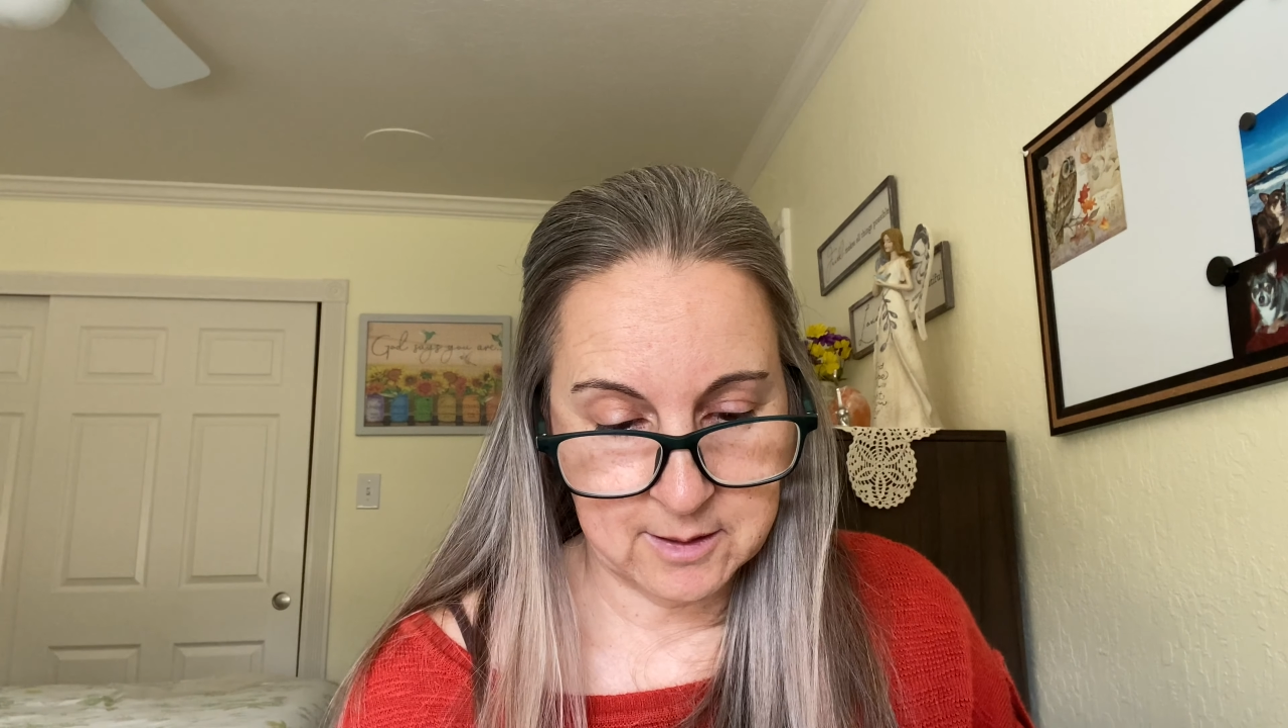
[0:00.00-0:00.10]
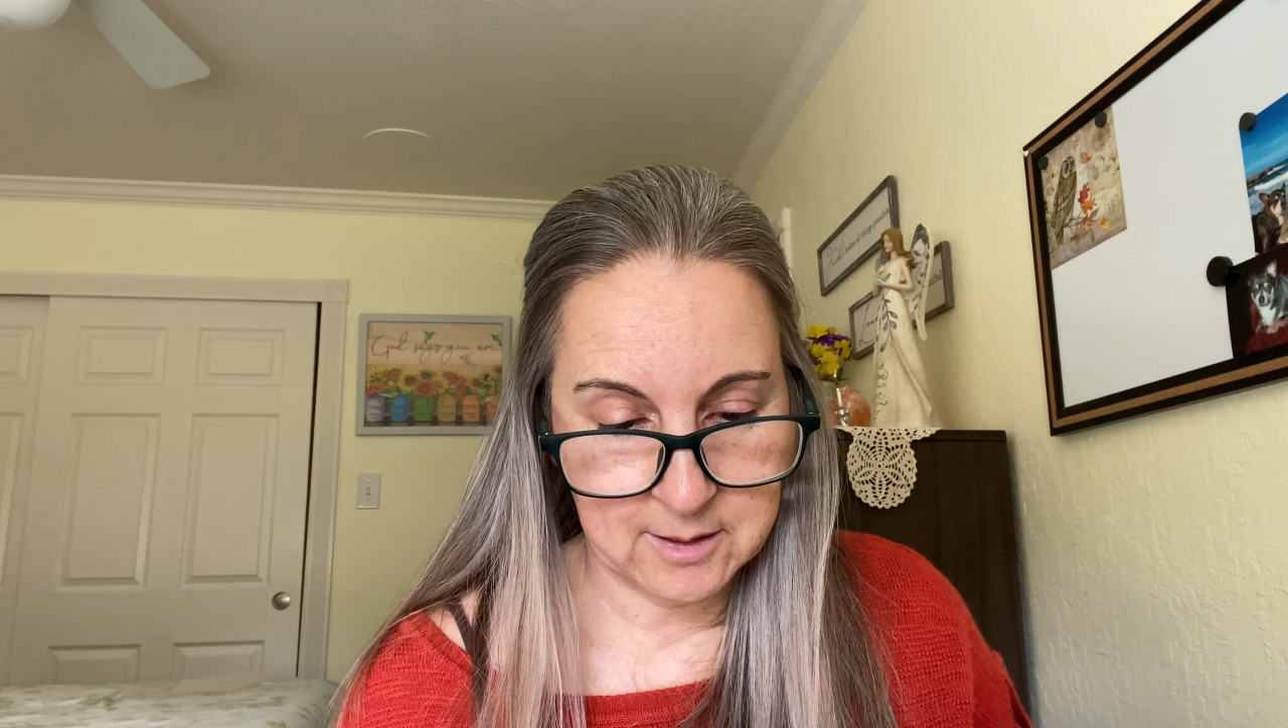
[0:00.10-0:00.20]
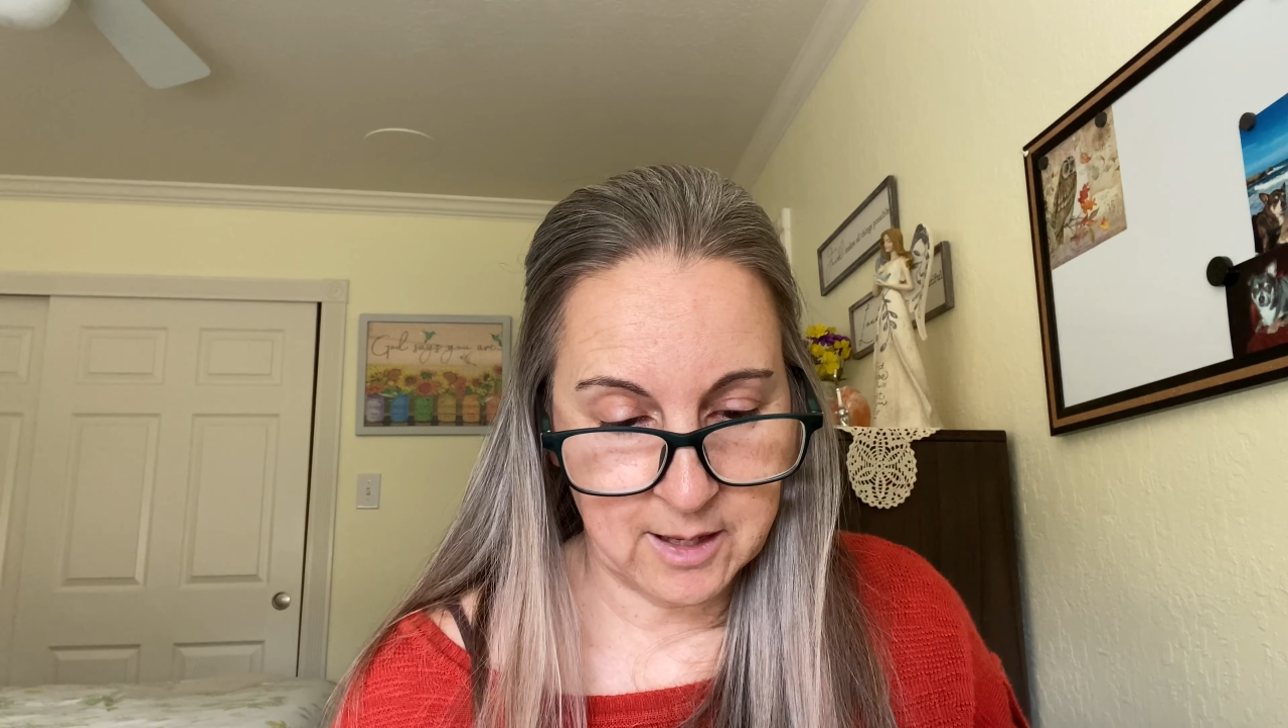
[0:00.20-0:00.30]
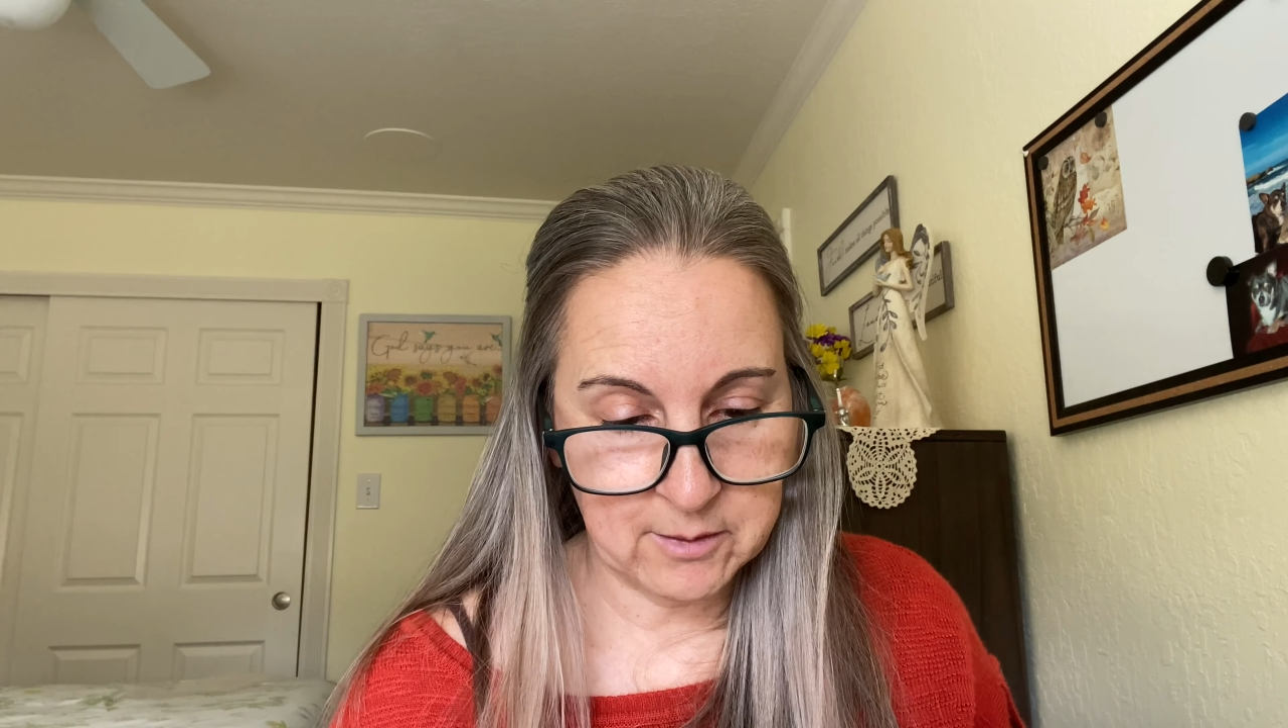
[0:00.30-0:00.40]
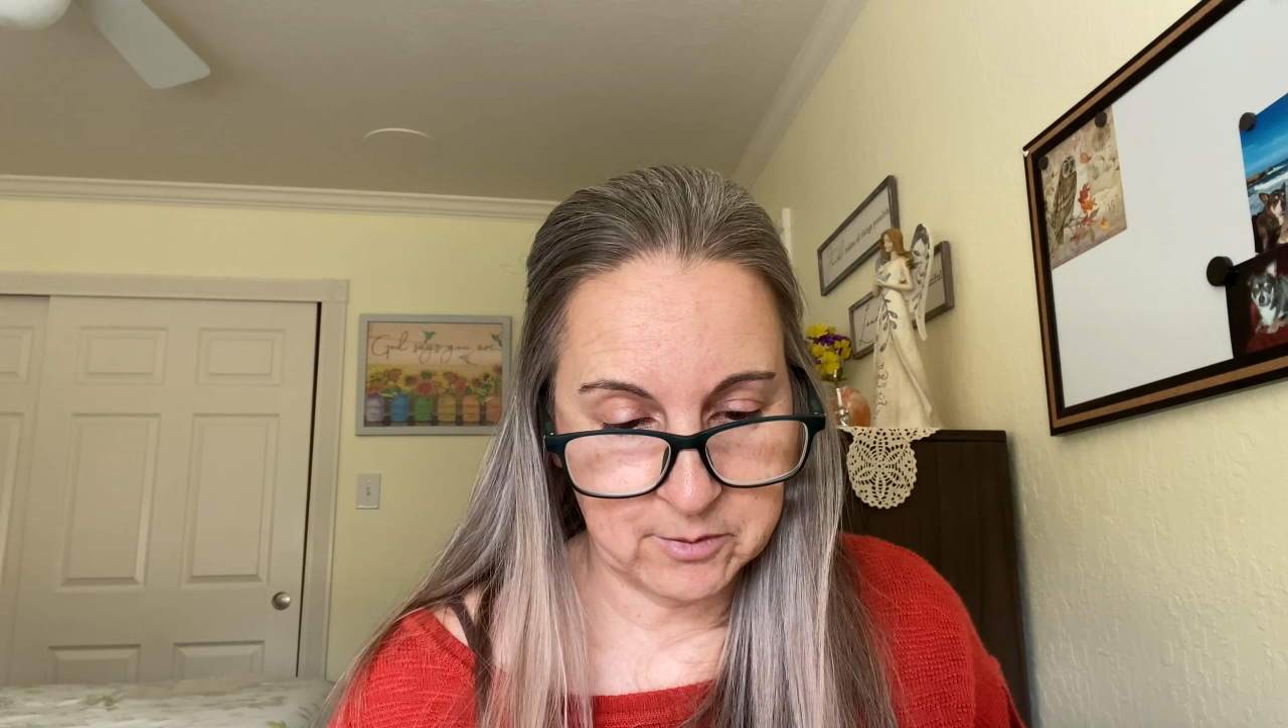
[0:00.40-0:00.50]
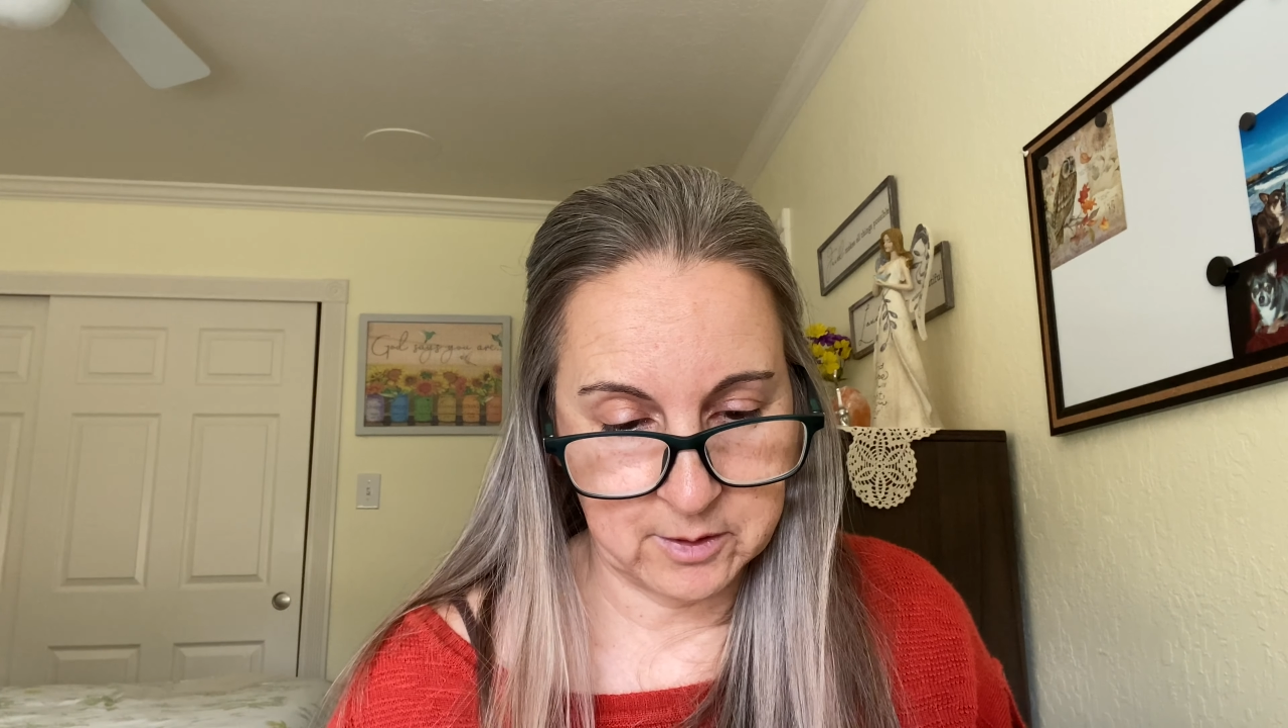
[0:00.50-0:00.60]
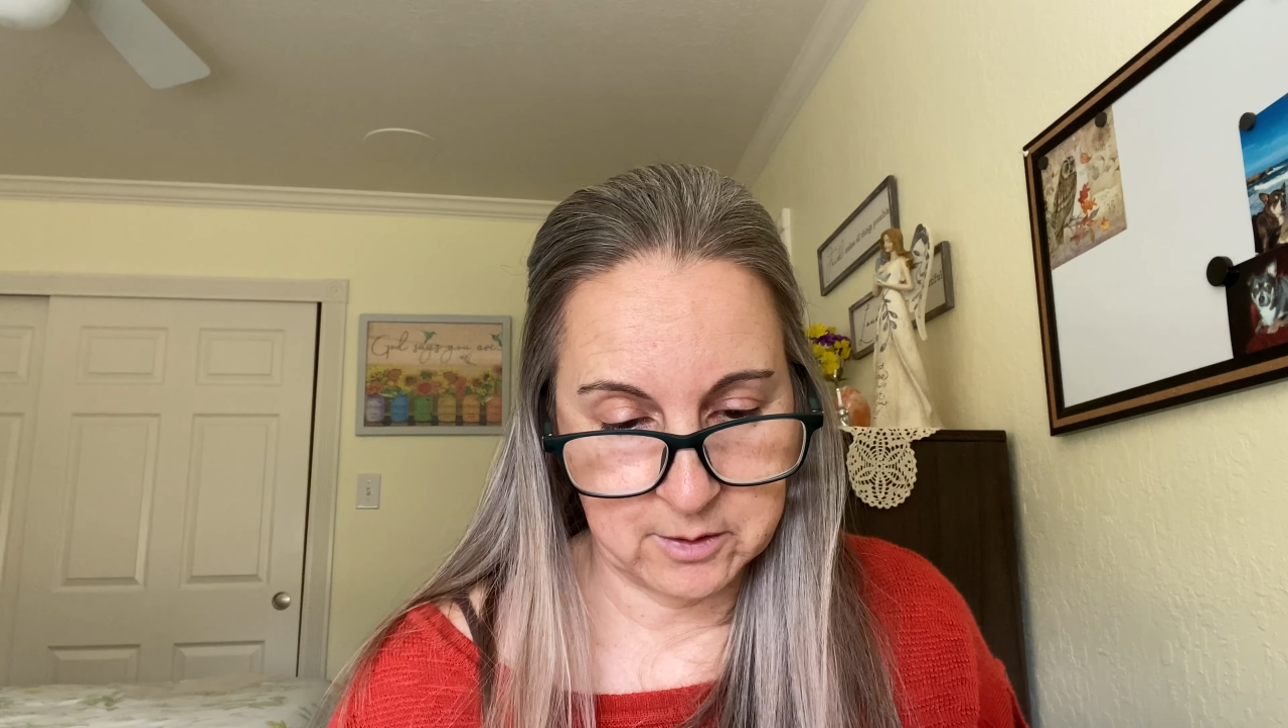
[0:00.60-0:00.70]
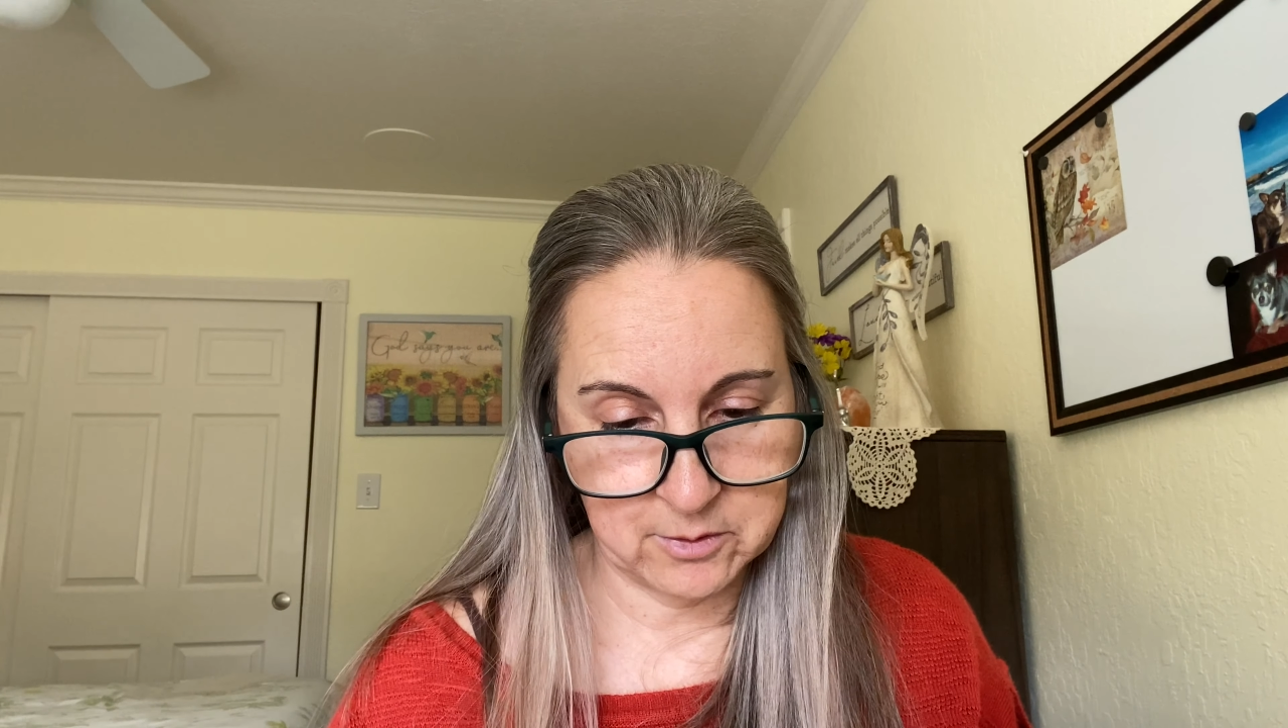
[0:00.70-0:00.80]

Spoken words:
save it